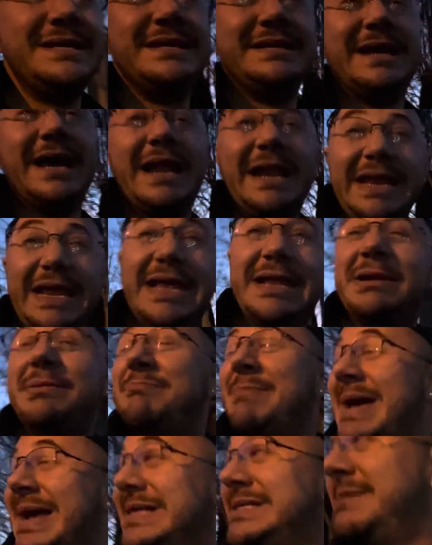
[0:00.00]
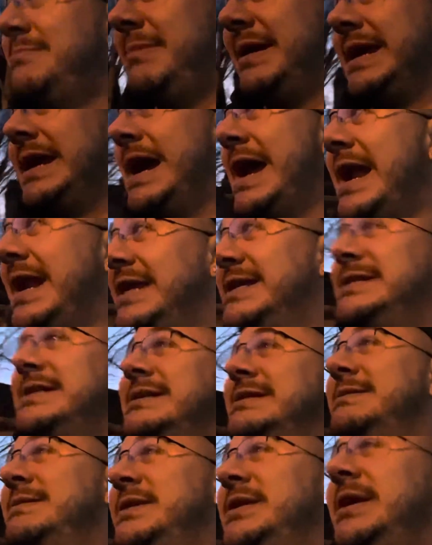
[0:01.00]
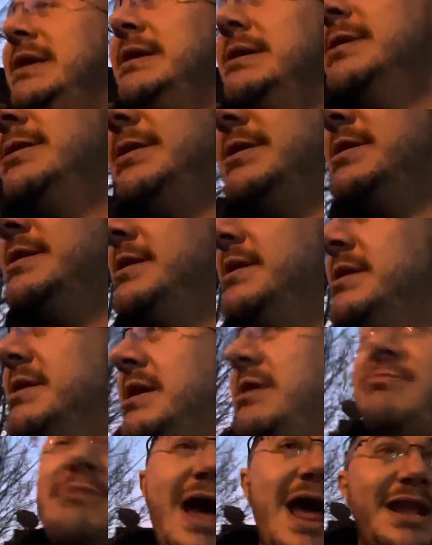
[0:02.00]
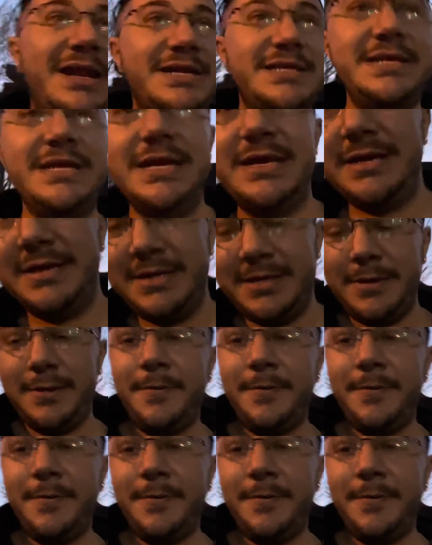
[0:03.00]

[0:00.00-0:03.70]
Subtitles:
Got to get a master mechanics and riders here.